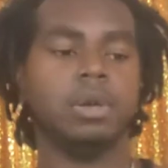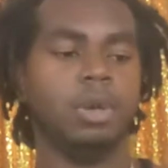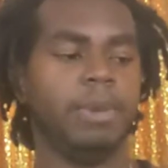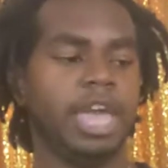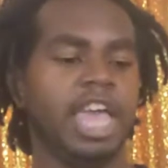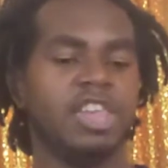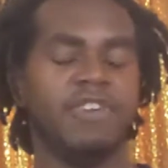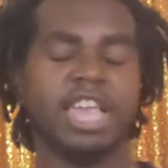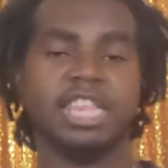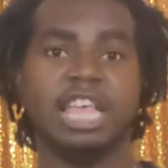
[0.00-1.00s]
my gosh, if
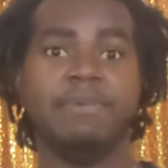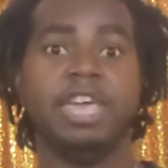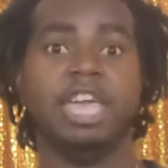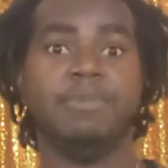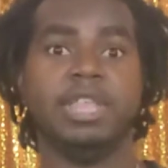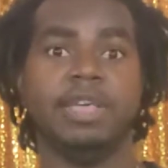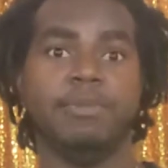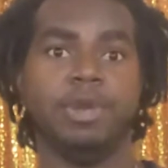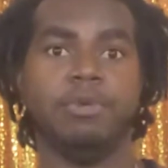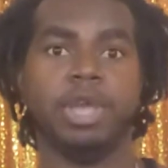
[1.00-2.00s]
I can stop hiccuping, that
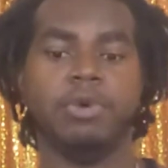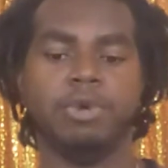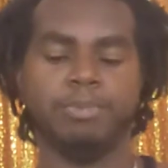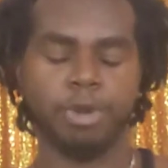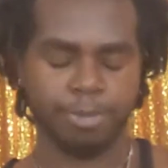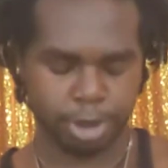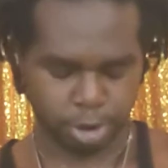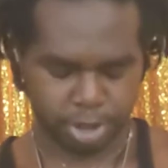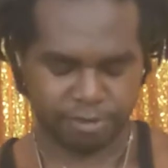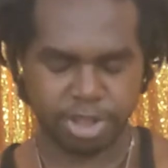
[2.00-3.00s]
would be great, or burping,
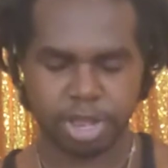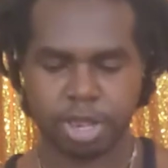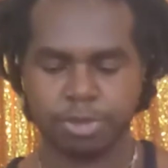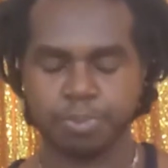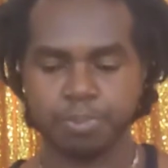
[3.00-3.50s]
or whatever this is.